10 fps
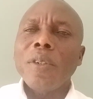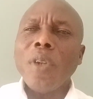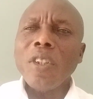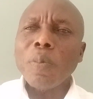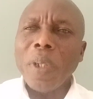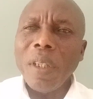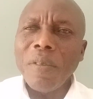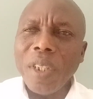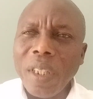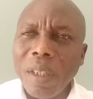Just
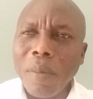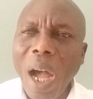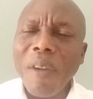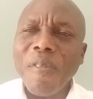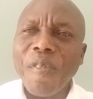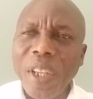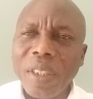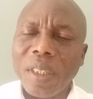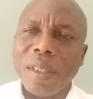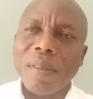believe in him. Have
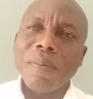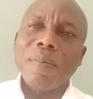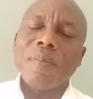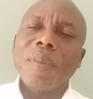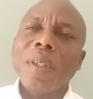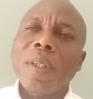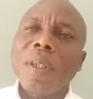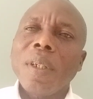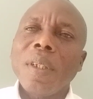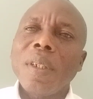faith.
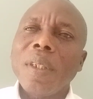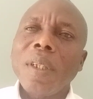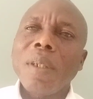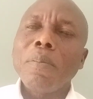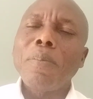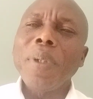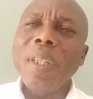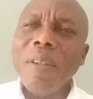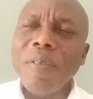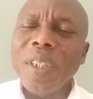
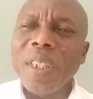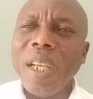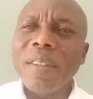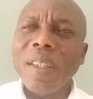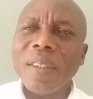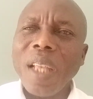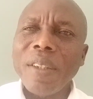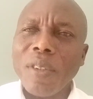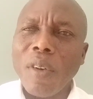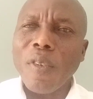Believe in the
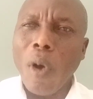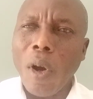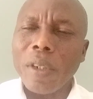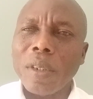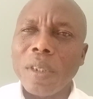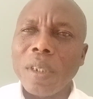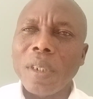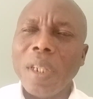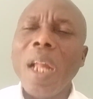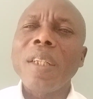existence of God.
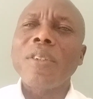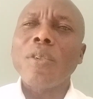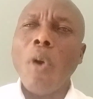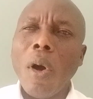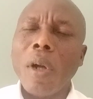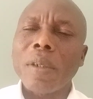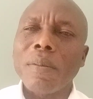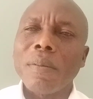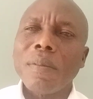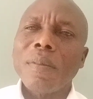There is
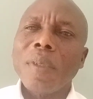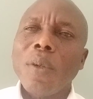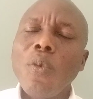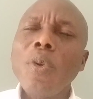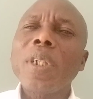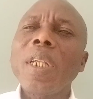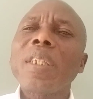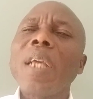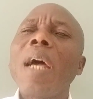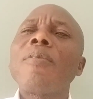God who
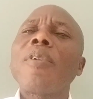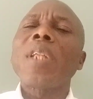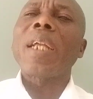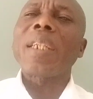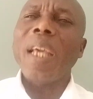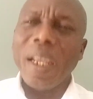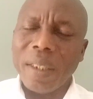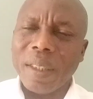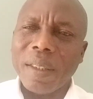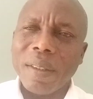created heaven and
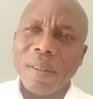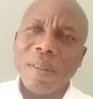earth